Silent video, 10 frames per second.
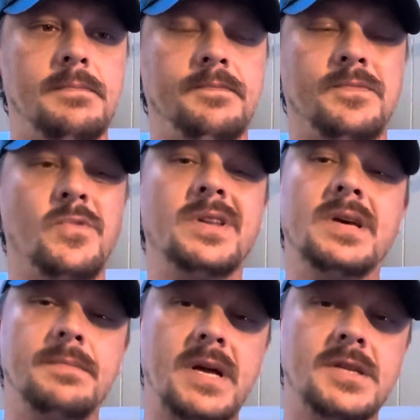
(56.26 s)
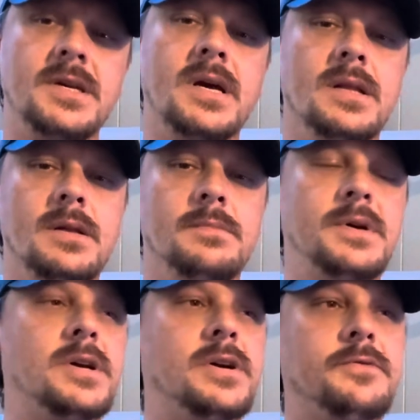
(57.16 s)
We did manage to get a little bit
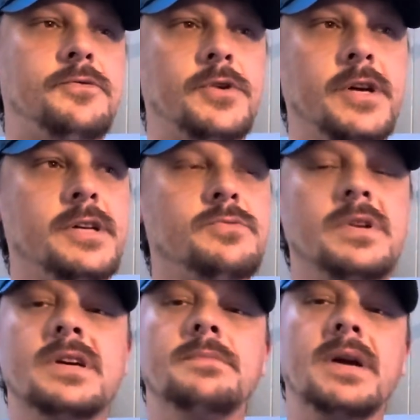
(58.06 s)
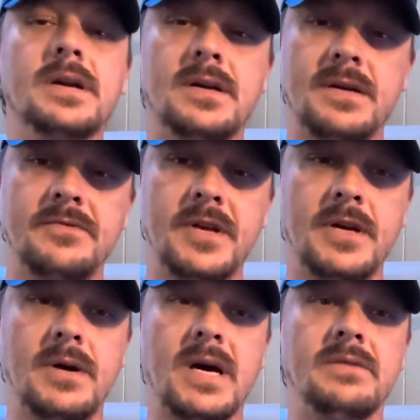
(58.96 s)
of good footage. We did make a good
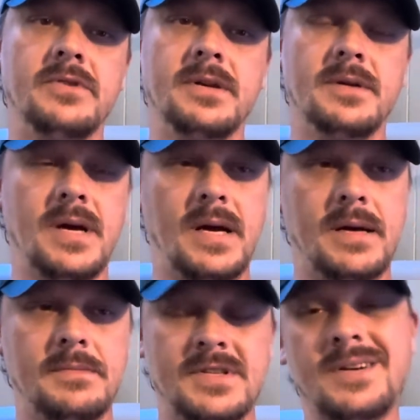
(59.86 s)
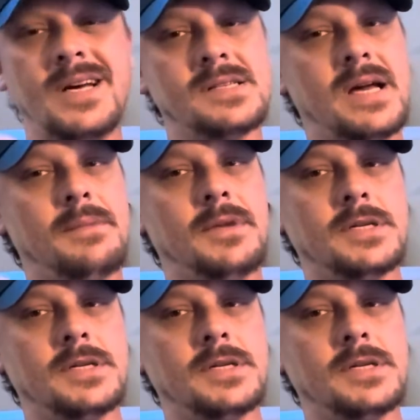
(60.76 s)
video out of it. Still hasn't gotten much